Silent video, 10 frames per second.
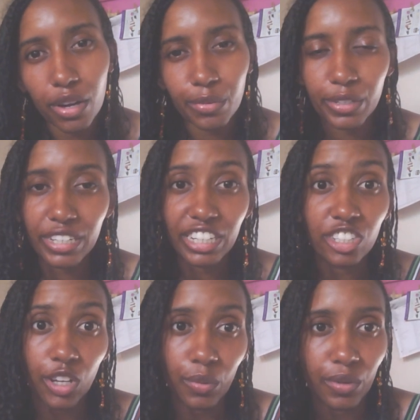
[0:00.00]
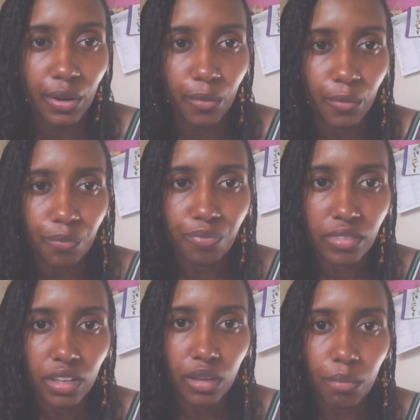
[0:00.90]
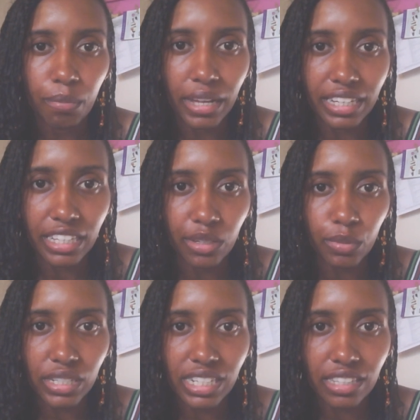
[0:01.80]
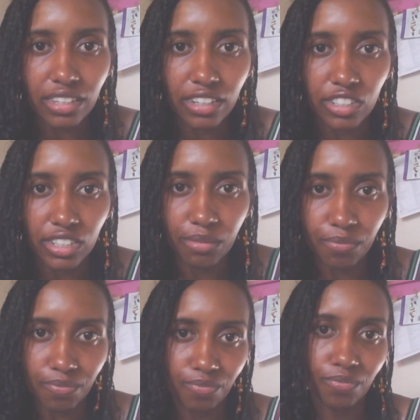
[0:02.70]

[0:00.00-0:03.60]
really don't know. But he was in London.